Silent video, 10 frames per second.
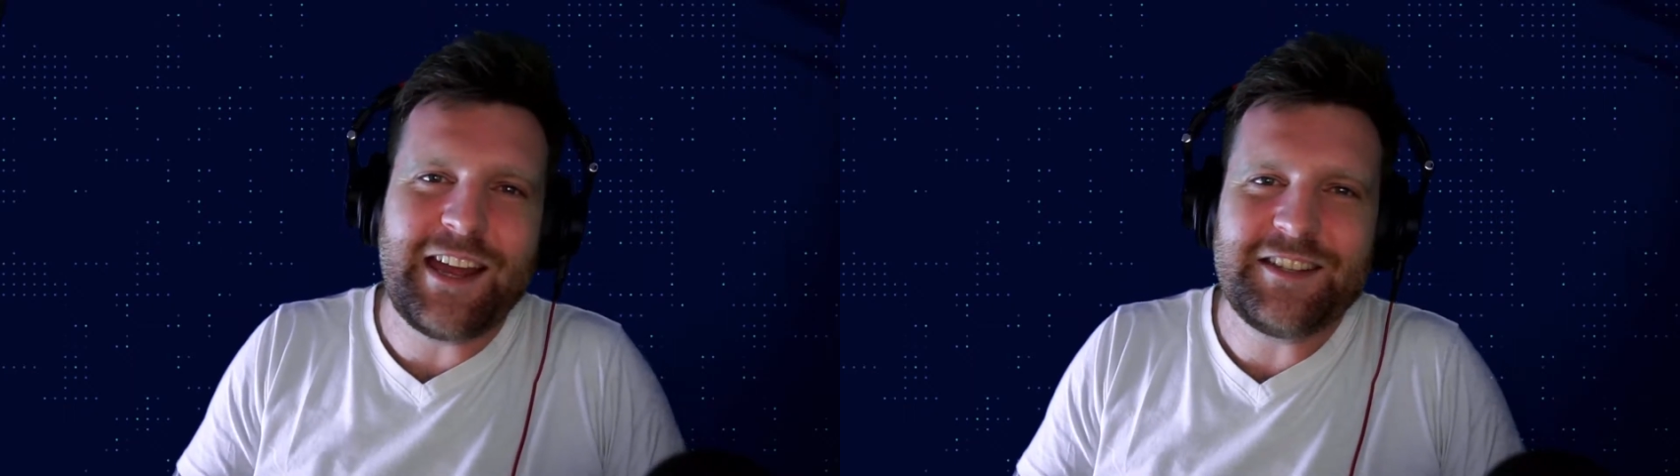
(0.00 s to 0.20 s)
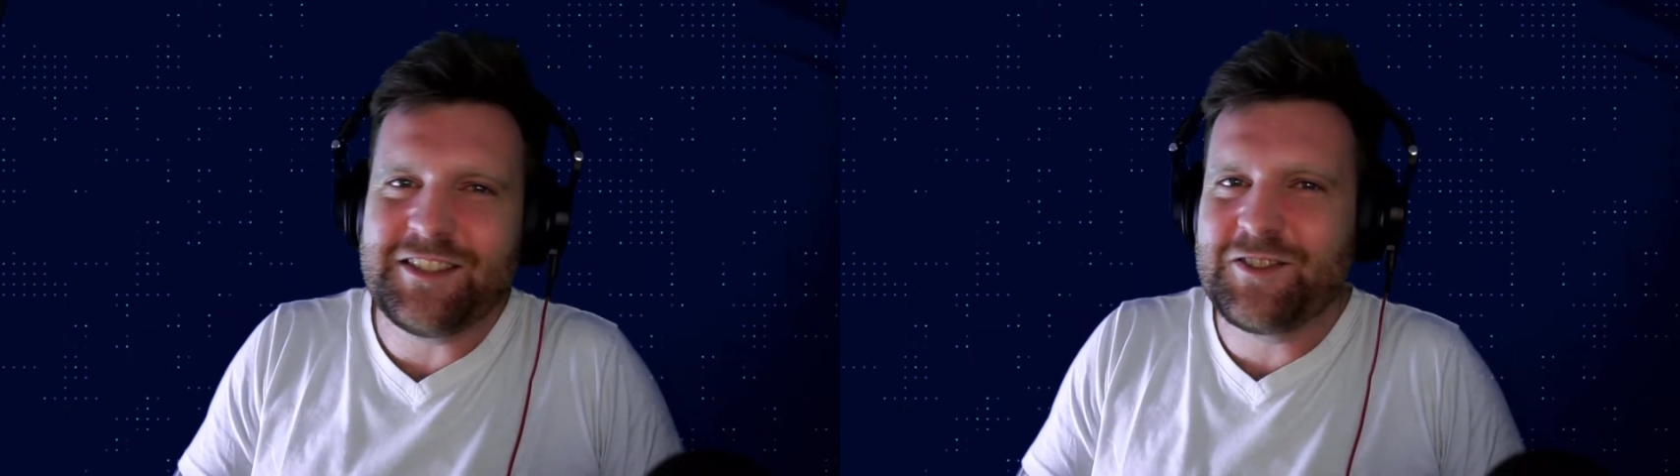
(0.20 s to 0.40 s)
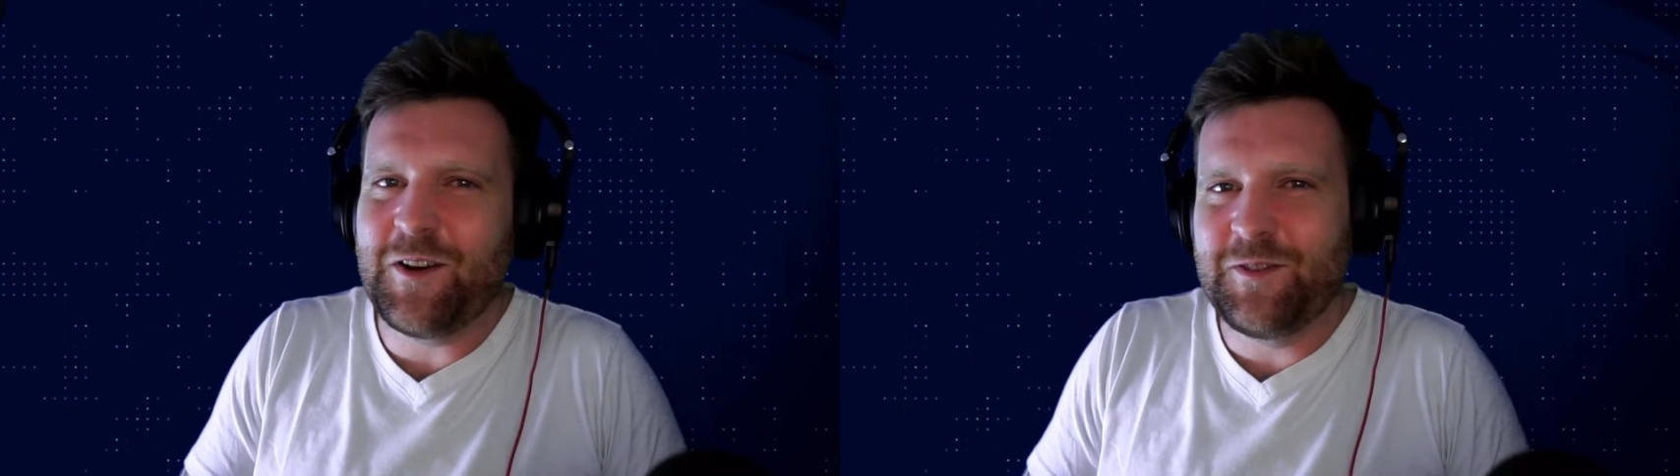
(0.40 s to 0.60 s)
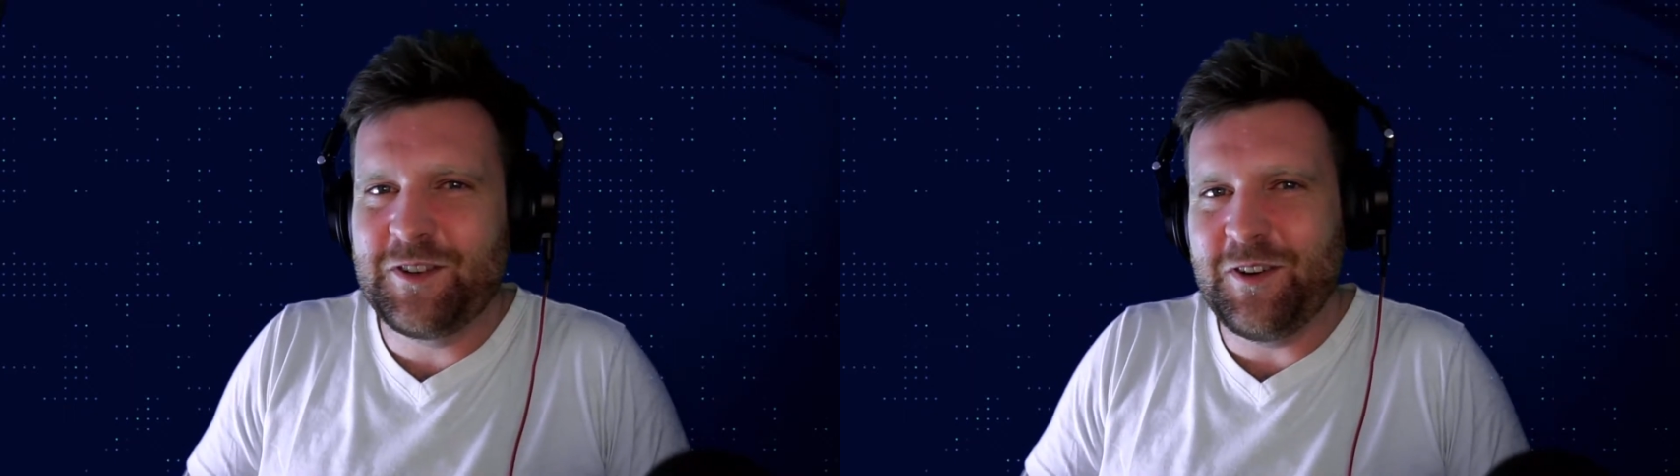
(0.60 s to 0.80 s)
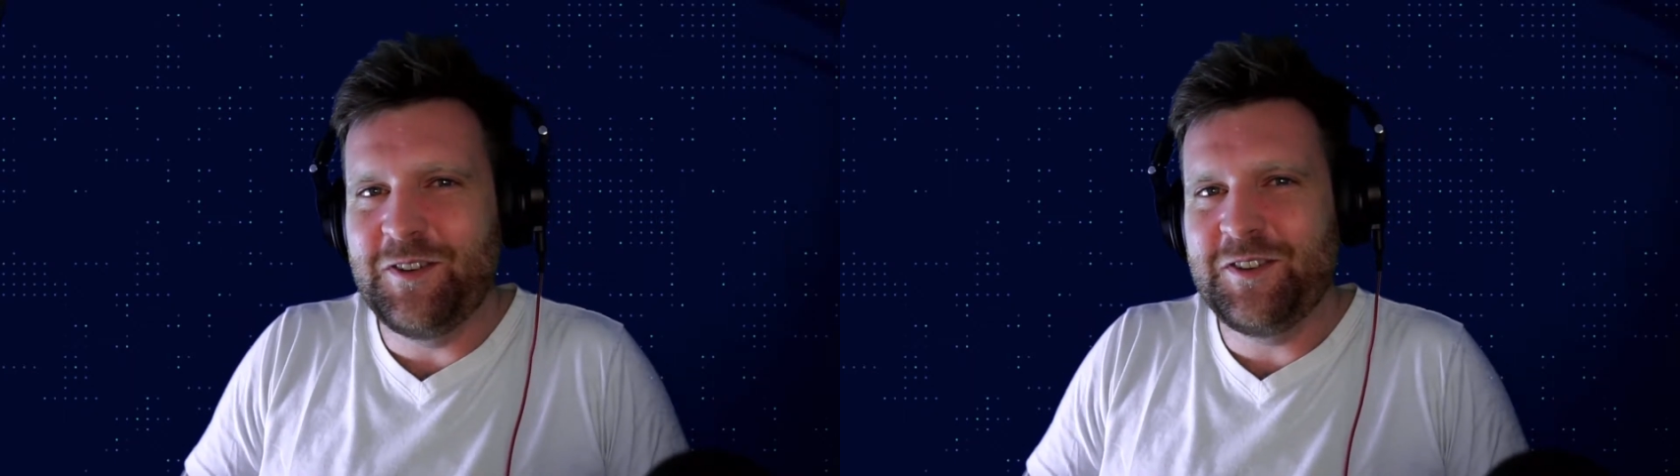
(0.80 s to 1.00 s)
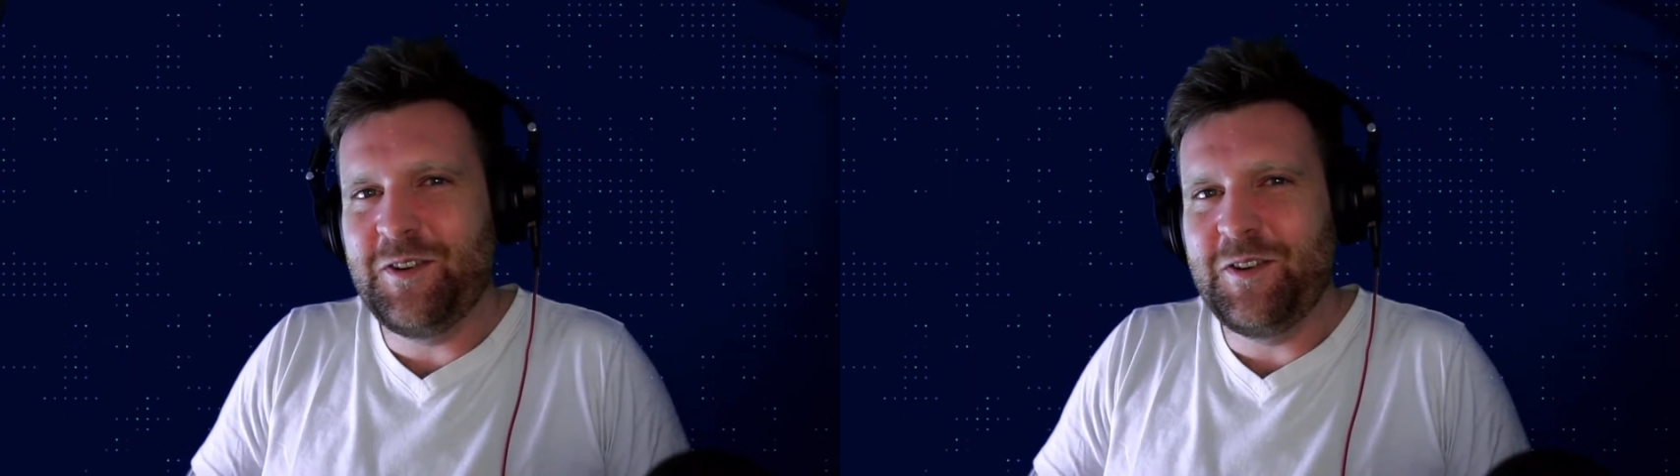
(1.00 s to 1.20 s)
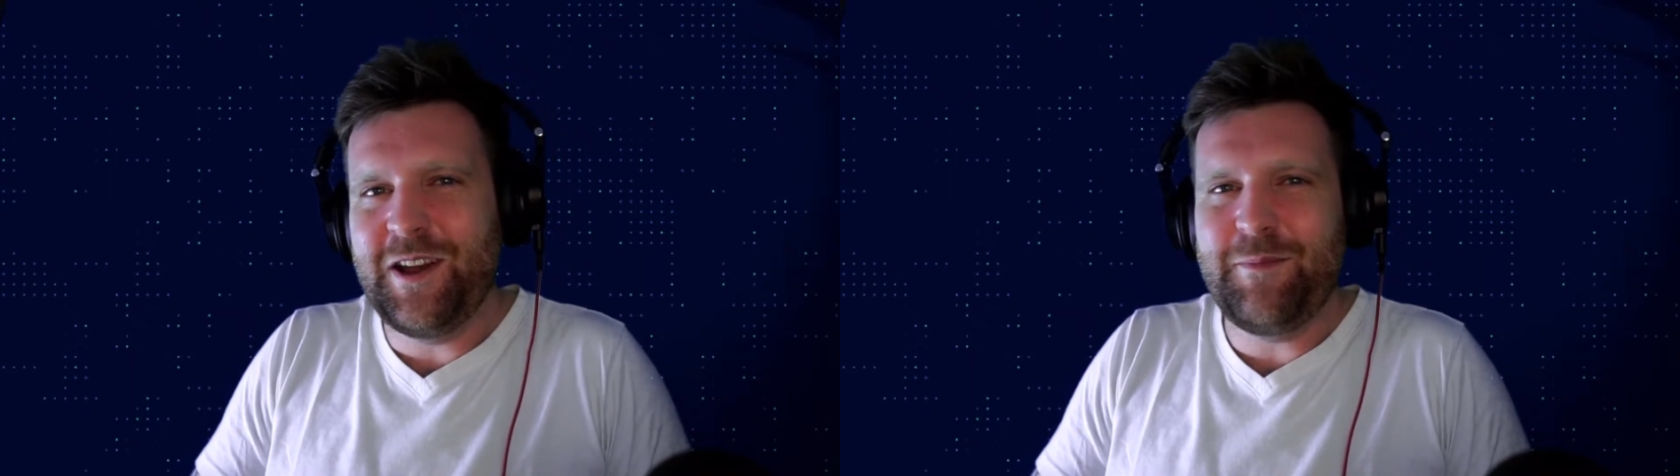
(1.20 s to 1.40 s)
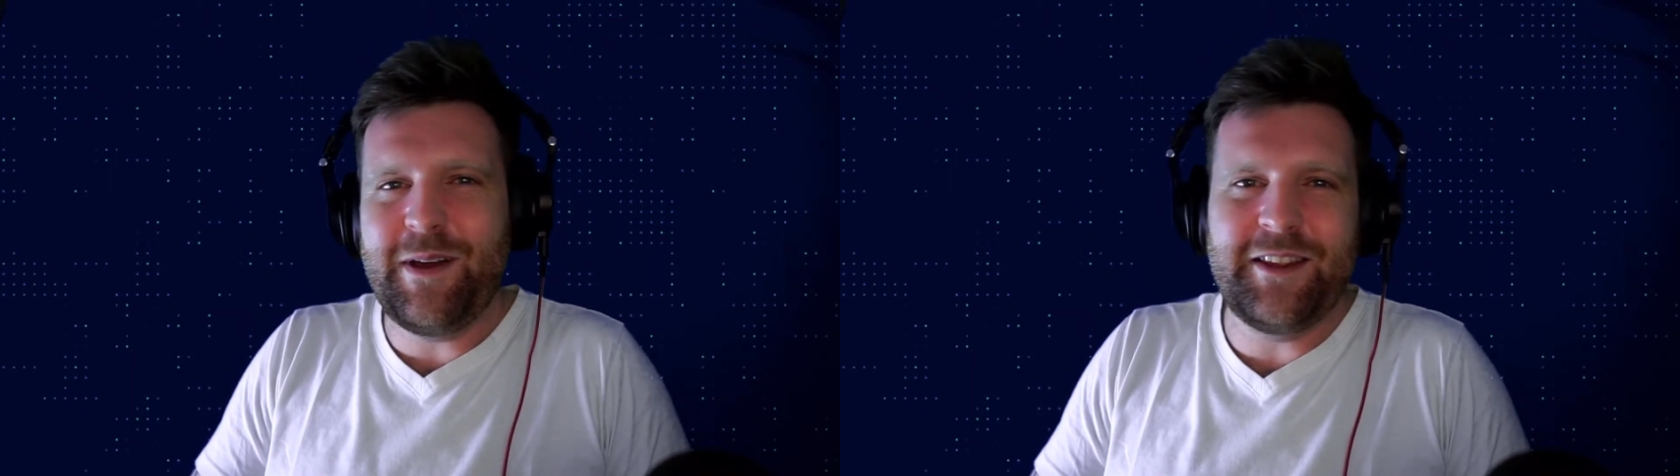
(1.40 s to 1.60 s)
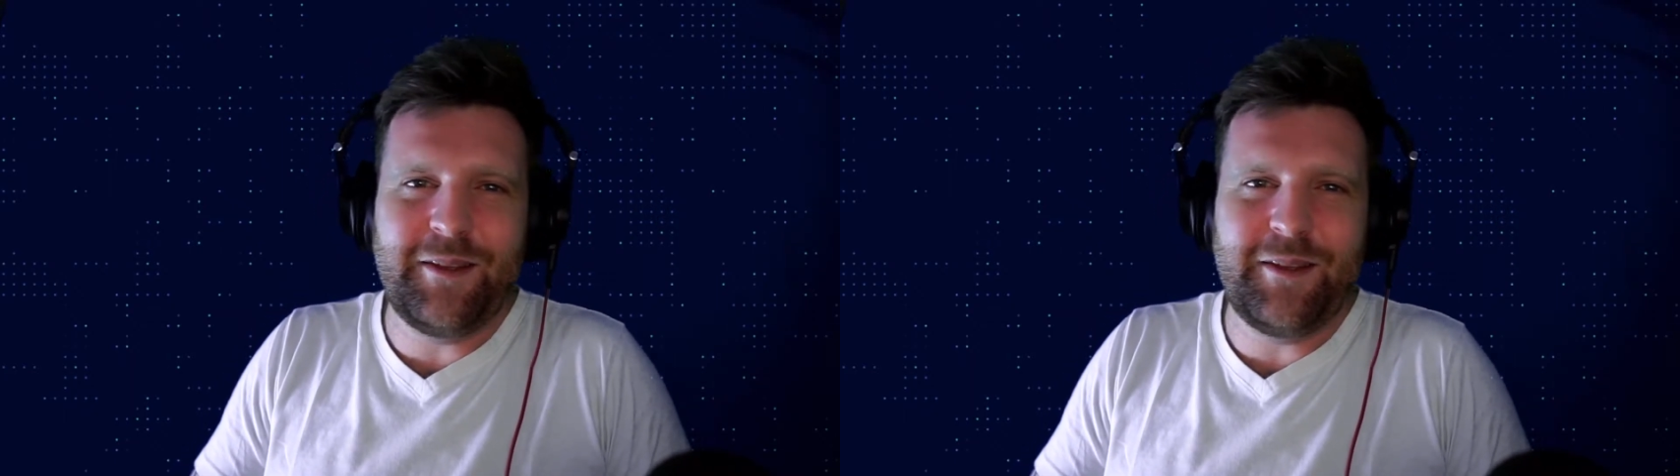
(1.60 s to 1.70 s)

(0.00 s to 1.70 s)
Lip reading: as this conference goes on about